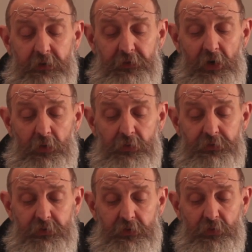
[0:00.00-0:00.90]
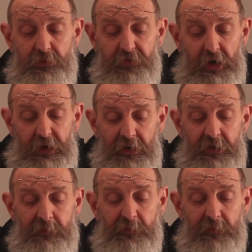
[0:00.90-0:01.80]
of an old school
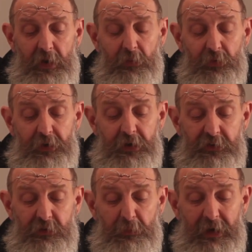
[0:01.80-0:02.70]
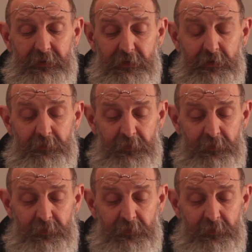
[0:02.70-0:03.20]
friend. That was unexpected.